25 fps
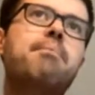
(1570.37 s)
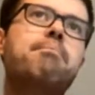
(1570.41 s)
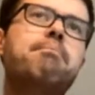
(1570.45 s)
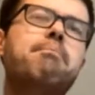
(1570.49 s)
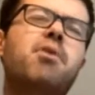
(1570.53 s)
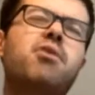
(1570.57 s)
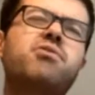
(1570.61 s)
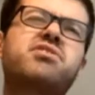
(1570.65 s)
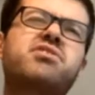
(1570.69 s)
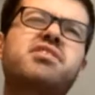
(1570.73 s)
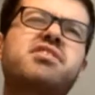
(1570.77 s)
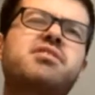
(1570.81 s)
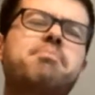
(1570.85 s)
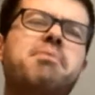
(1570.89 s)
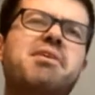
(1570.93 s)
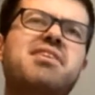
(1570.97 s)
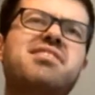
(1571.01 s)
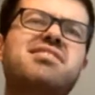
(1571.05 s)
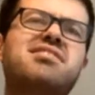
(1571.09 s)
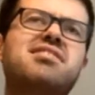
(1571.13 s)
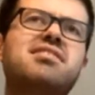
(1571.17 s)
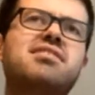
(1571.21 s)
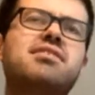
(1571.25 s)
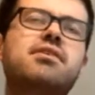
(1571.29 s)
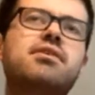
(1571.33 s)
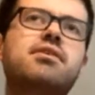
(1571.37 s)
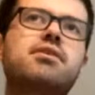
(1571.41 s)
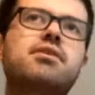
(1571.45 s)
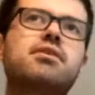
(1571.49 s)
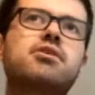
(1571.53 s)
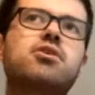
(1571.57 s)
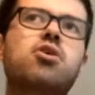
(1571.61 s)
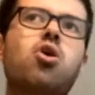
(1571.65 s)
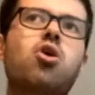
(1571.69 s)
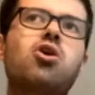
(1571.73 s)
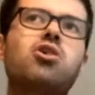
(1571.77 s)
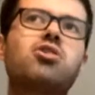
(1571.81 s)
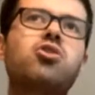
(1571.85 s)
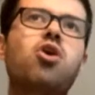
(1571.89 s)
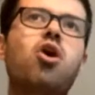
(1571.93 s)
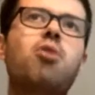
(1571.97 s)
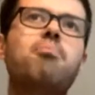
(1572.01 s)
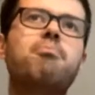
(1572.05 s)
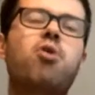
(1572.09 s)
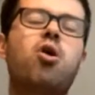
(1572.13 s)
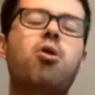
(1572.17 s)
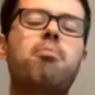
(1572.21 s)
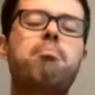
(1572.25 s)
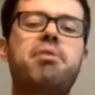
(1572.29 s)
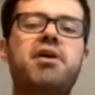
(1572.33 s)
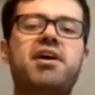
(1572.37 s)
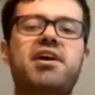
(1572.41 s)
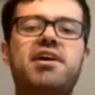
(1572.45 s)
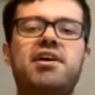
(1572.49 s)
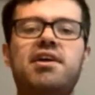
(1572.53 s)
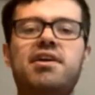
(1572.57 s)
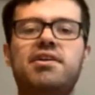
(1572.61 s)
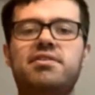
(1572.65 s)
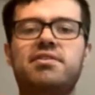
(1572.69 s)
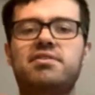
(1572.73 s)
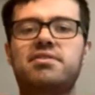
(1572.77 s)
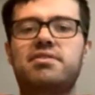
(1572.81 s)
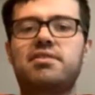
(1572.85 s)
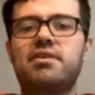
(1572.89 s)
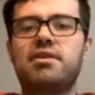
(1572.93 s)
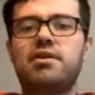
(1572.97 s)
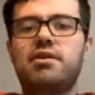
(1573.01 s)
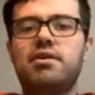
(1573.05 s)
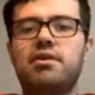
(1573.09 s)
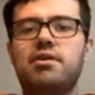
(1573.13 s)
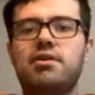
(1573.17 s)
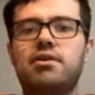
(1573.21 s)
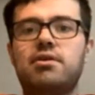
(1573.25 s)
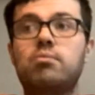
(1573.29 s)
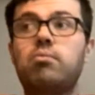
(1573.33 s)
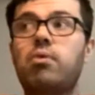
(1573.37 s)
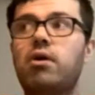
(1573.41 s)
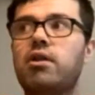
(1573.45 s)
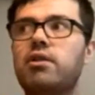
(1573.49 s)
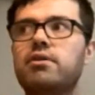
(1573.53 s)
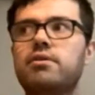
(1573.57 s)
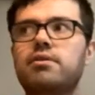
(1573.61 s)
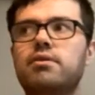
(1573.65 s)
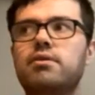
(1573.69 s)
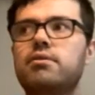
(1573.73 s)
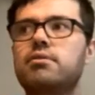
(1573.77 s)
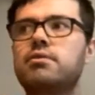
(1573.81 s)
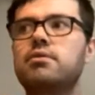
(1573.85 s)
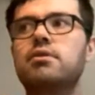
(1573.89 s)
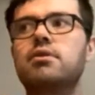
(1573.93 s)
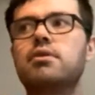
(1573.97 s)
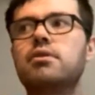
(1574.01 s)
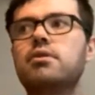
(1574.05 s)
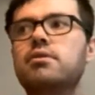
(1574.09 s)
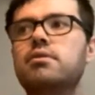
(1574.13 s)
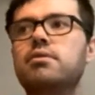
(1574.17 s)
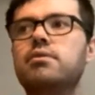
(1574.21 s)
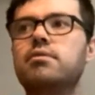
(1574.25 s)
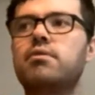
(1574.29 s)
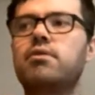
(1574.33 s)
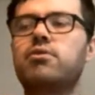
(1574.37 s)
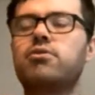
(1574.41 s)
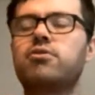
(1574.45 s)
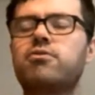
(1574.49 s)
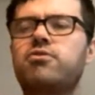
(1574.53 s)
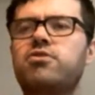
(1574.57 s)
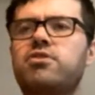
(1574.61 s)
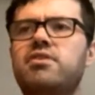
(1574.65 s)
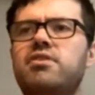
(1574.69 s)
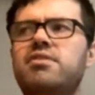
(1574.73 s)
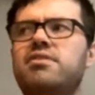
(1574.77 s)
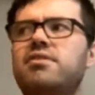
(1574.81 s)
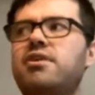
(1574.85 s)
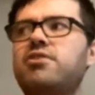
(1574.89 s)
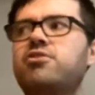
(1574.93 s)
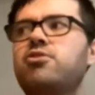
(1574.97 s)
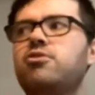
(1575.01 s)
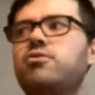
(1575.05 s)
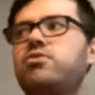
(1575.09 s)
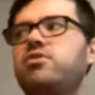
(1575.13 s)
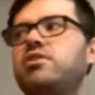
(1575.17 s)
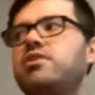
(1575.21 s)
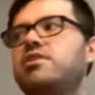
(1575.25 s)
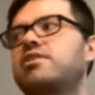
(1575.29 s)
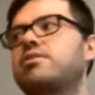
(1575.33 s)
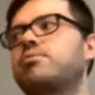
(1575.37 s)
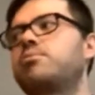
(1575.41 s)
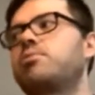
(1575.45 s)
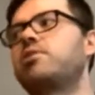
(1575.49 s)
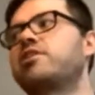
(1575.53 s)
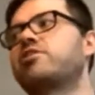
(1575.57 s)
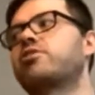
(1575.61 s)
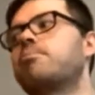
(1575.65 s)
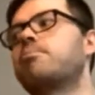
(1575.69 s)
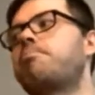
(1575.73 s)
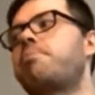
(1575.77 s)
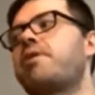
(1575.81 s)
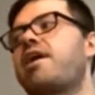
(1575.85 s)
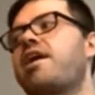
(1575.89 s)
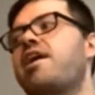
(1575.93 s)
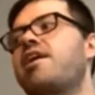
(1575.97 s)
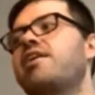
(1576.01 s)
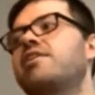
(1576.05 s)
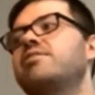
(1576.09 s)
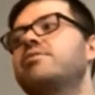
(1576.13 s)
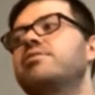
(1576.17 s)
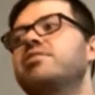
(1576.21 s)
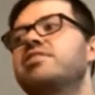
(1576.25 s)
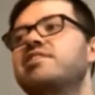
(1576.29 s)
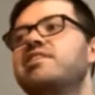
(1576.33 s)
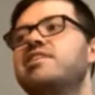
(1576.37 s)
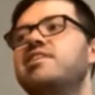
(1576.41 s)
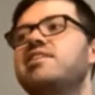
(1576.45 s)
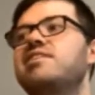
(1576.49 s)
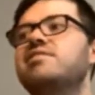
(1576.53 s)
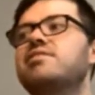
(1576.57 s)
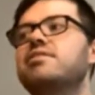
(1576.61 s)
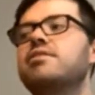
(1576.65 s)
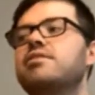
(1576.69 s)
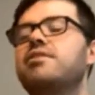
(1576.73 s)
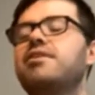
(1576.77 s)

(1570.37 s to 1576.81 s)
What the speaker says: Obviously, Spencer's got a lot more pace. Well, I don't think you can really compare Lees